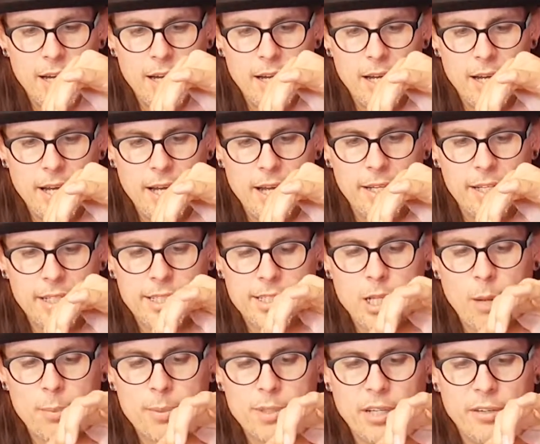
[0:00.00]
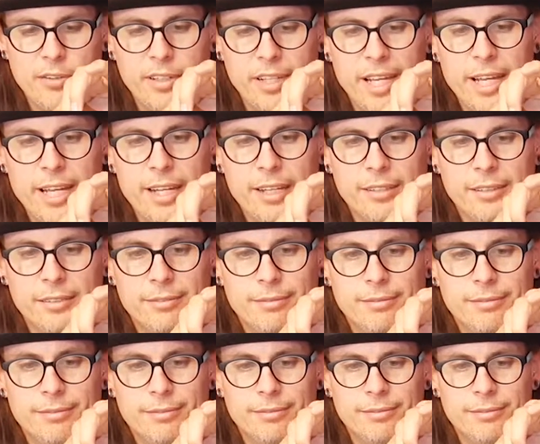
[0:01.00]
and it stops over there.
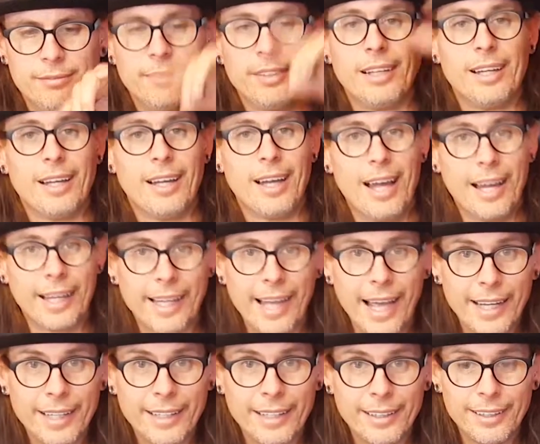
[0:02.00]
Again,